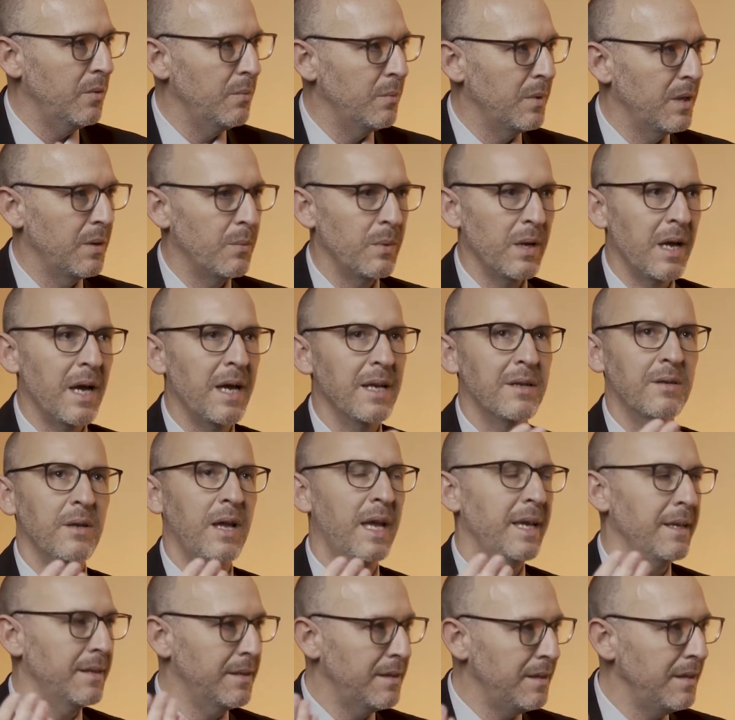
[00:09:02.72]
We had
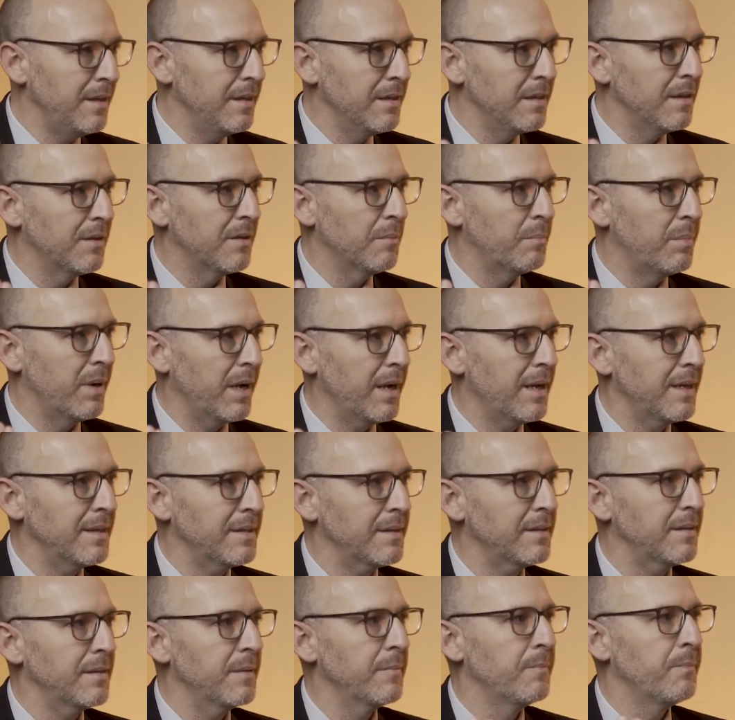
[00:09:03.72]
18 in the
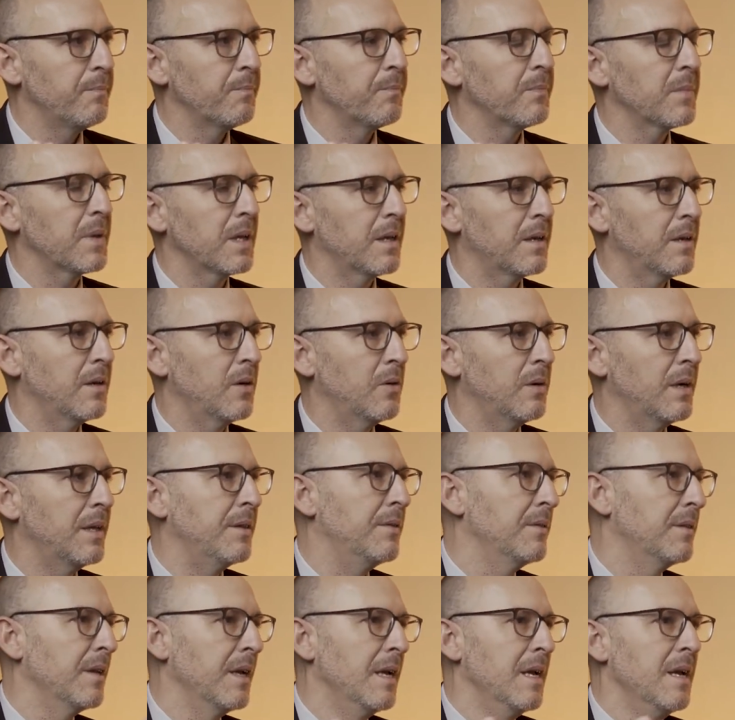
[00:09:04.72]
past, you know,
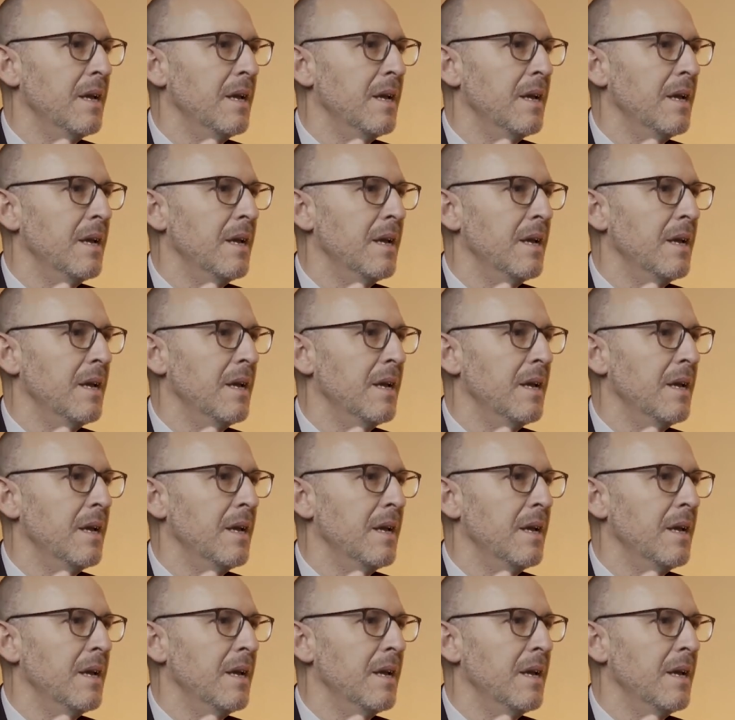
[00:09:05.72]
and